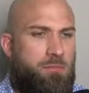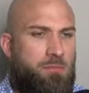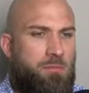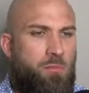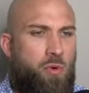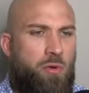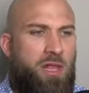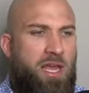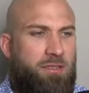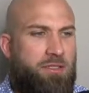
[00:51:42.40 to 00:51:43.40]
more
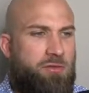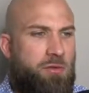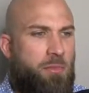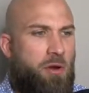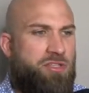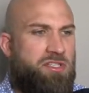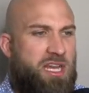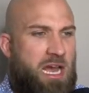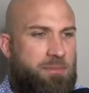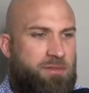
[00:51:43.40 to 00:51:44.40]
likely to emerge in
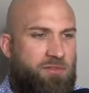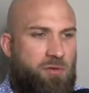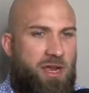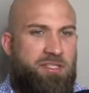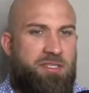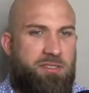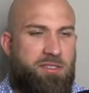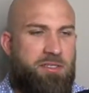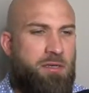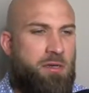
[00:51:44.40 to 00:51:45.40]
times of
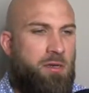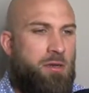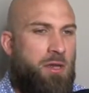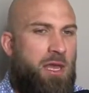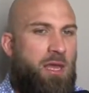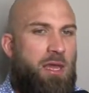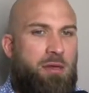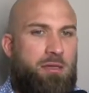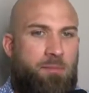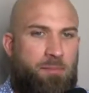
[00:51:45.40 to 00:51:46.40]
crisis
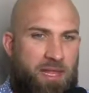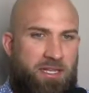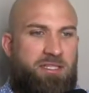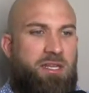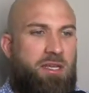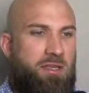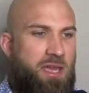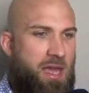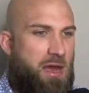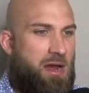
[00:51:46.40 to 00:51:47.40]
and complexity and
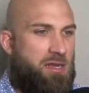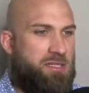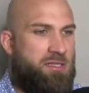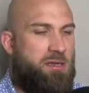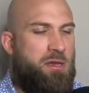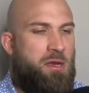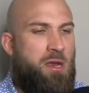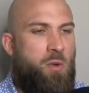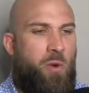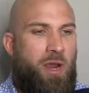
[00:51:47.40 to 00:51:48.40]
chaos,
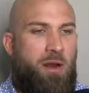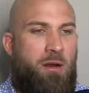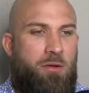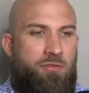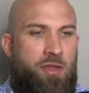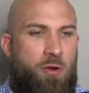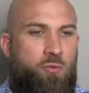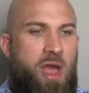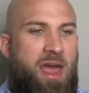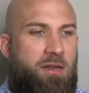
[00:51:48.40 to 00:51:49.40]
where their
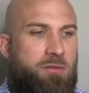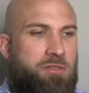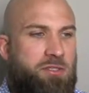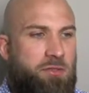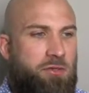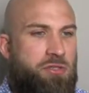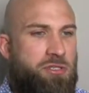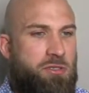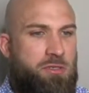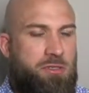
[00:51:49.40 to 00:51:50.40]
radical
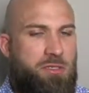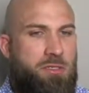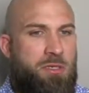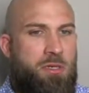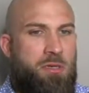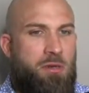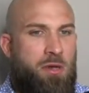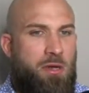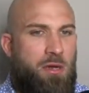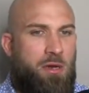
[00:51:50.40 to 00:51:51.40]
solutions
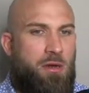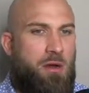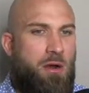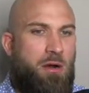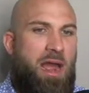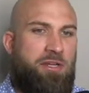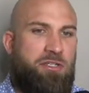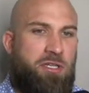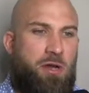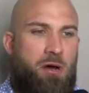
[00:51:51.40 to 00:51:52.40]
are
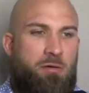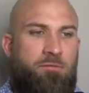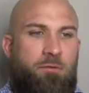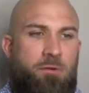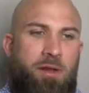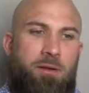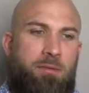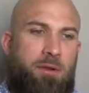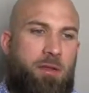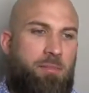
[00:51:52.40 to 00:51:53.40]
actually called for
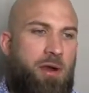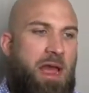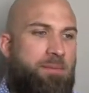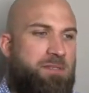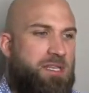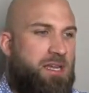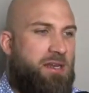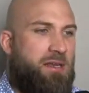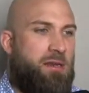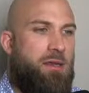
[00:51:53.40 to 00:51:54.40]
and perhaps
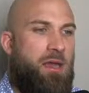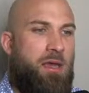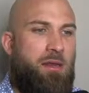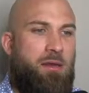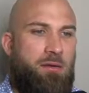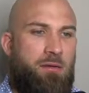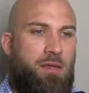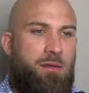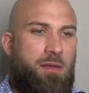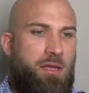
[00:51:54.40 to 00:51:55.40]
needed. And
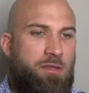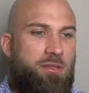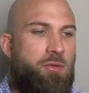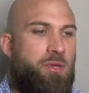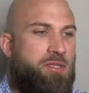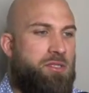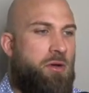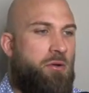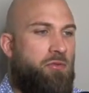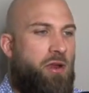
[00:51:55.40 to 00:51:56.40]
in doing
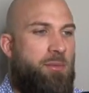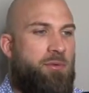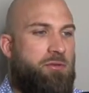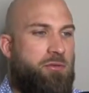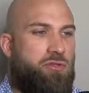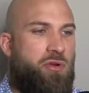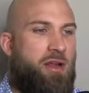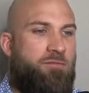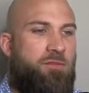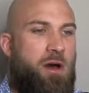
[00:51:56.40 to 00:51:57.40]
so, they're able to
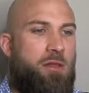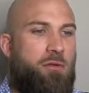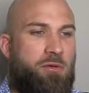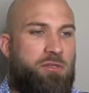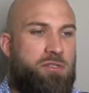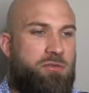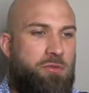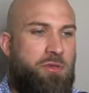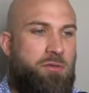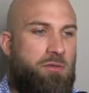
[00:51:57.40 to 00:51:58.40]
attract followers through
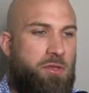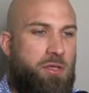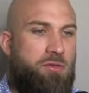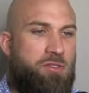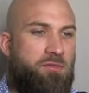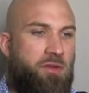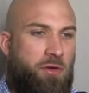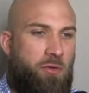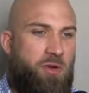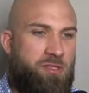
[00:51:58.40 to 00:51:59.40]
the use of their
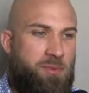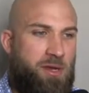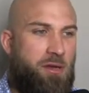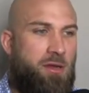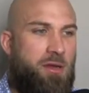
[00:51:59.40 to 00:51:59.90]
charisma,